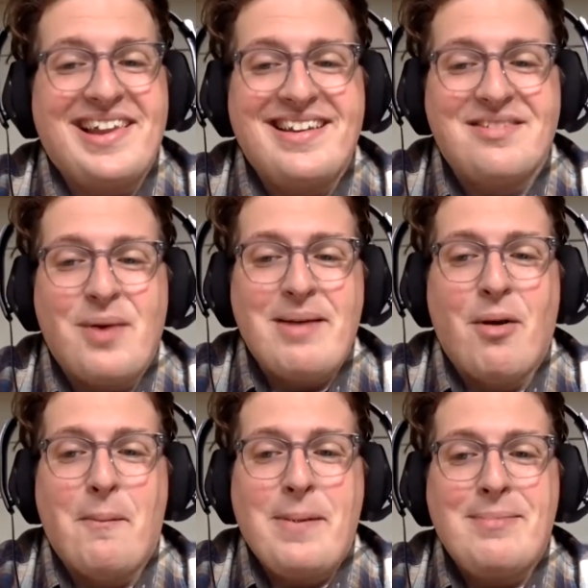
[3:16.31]
This is way
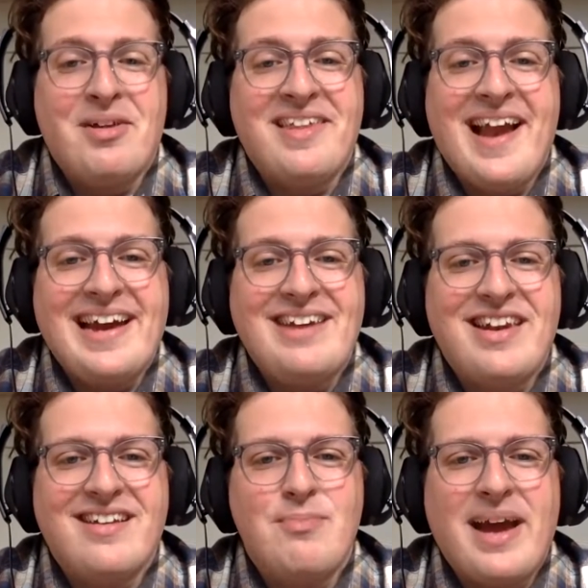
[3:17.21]
more people than I even
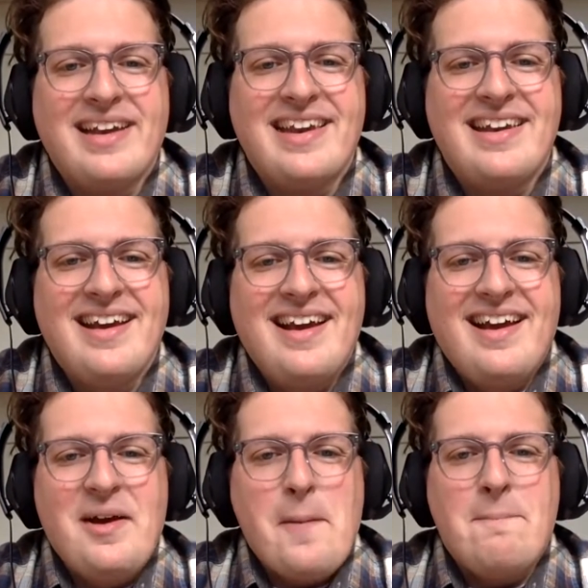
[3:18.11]
expected.
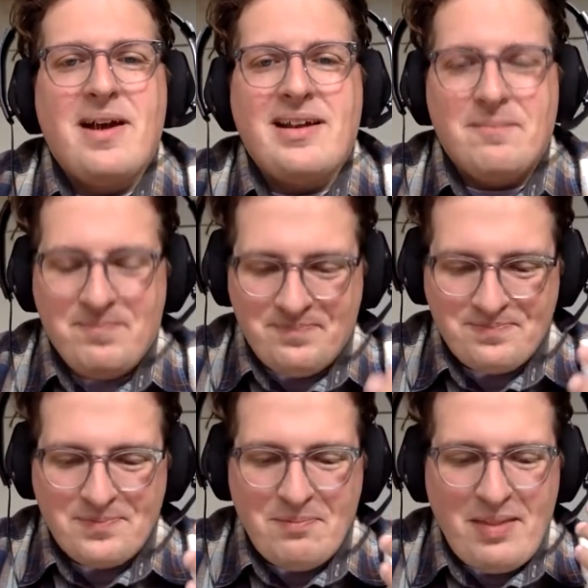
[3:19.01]
But
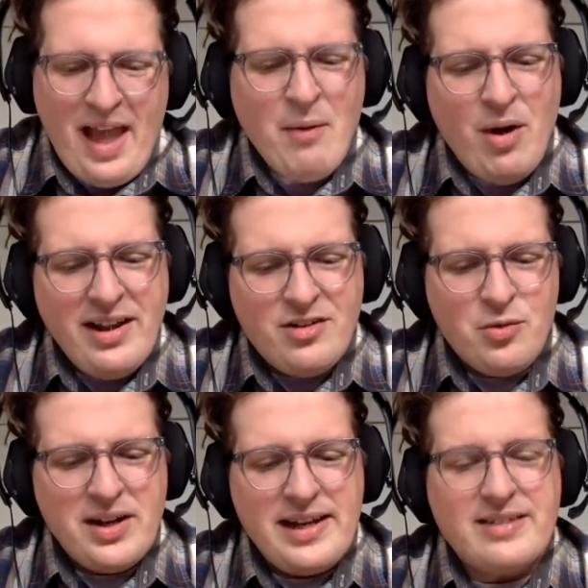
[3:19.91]
I wanted to
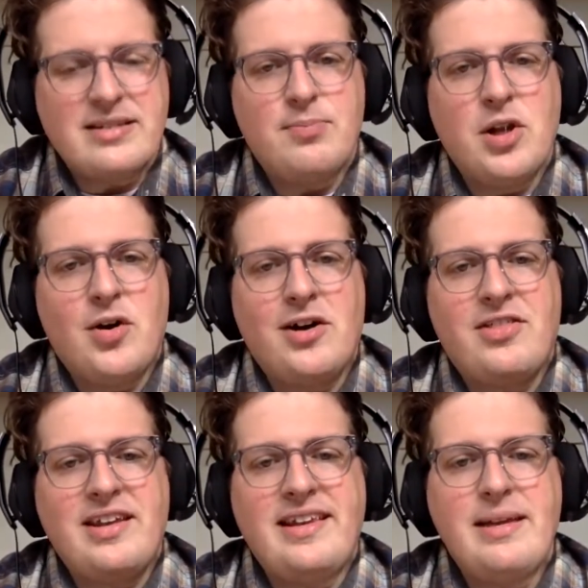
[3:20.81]
really explore
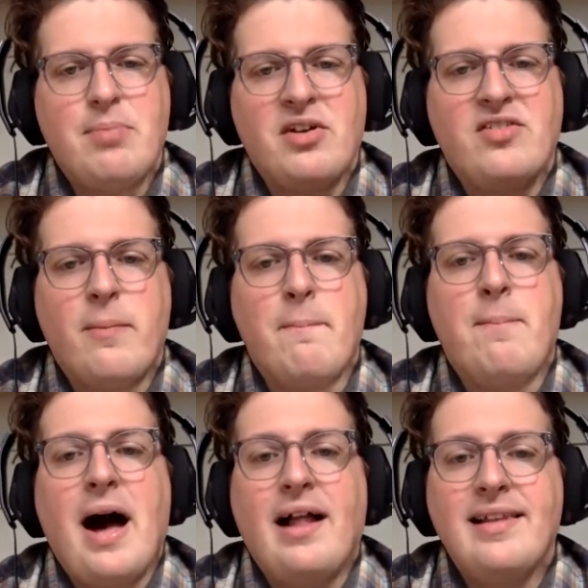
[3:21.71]
the deeper
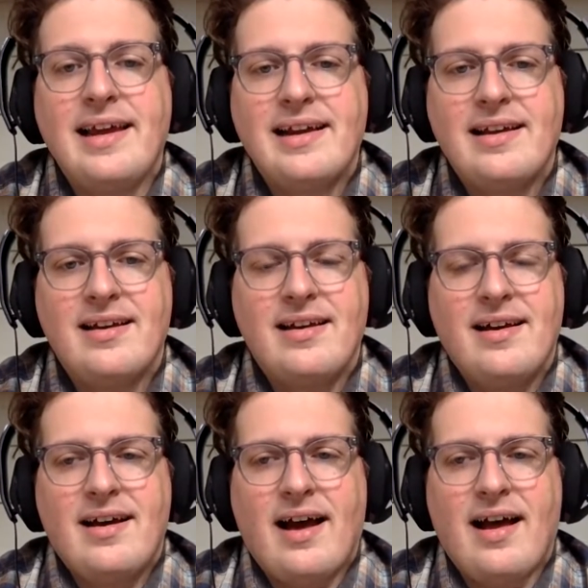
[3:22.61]
symbolic
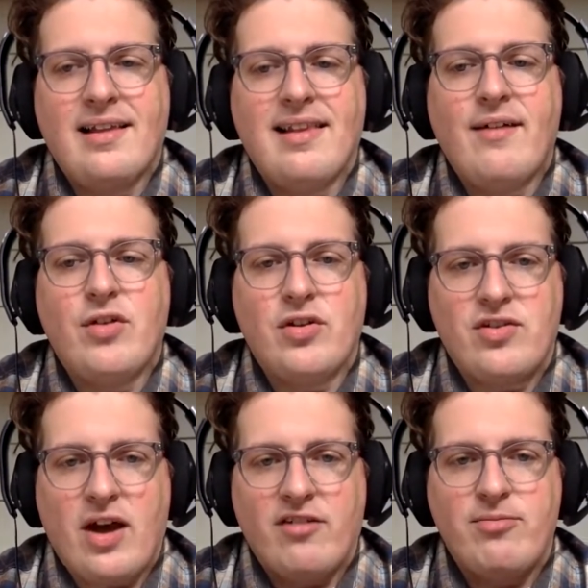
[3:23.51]
levels
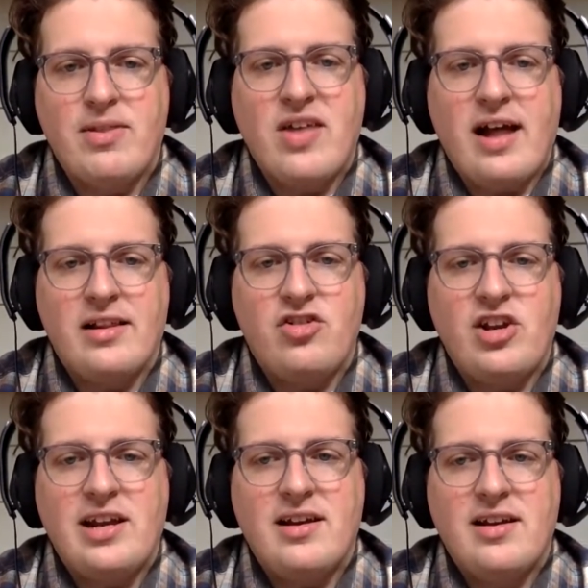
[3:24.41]
of mythology.